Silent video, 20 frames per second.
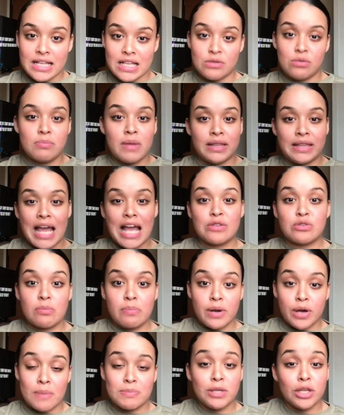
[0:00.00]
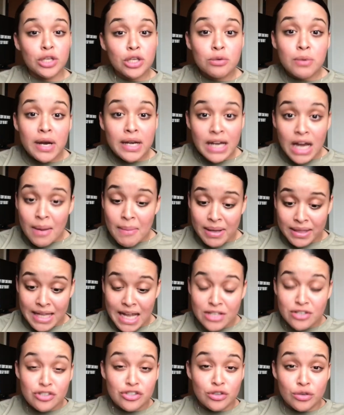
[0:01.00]
That's why my thighs are big. I'm telling you right now, my
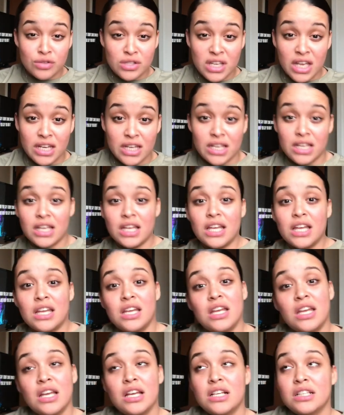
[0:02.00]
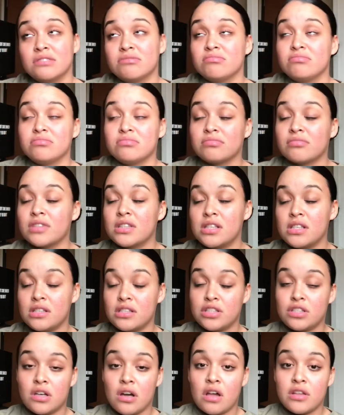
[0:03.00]
thighs are so skinny
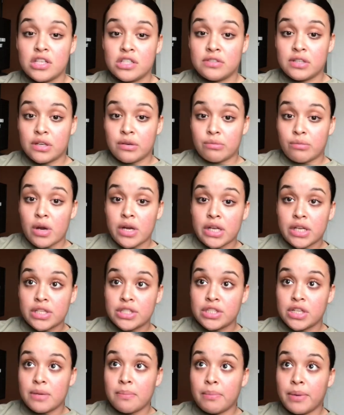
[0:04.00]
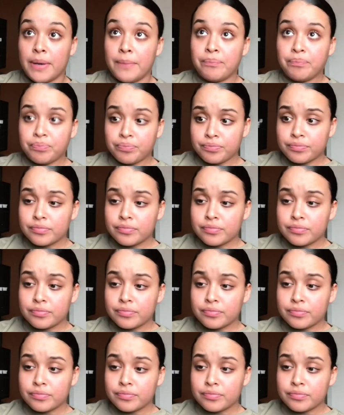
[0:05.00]
because all this fucking running and shit. But